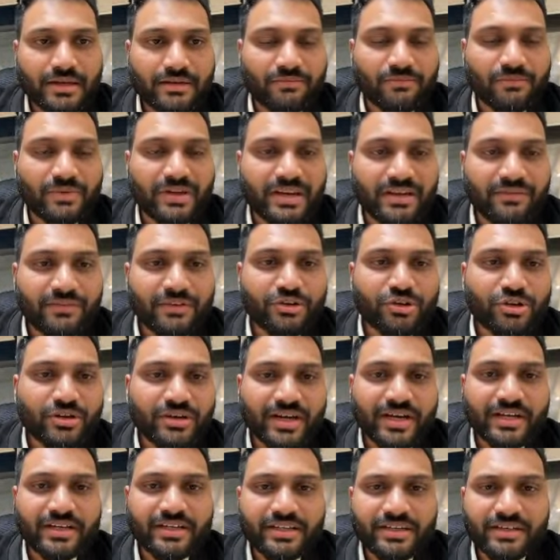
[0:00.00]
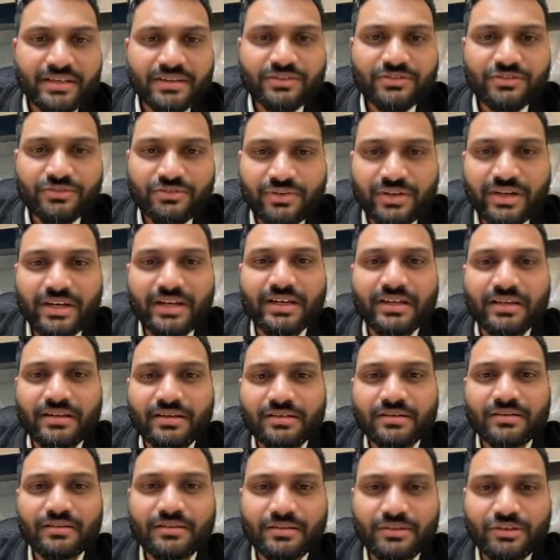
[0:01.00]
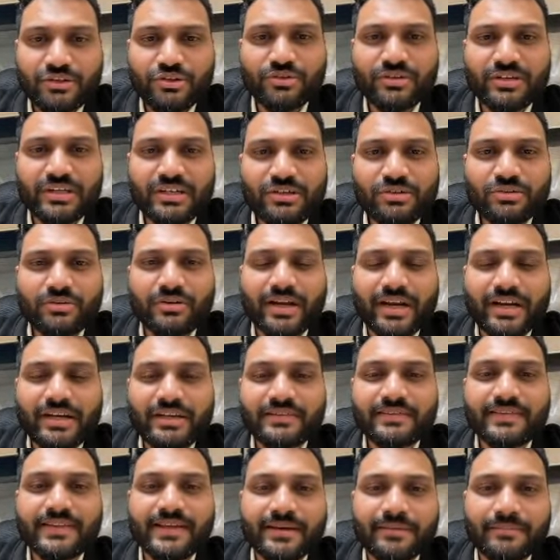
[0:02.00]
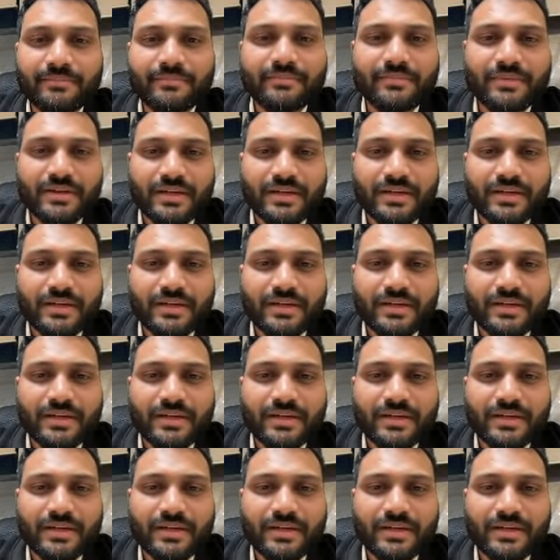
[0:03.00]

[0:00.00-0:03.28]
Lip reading: Whenever you're writing a string, you need to write them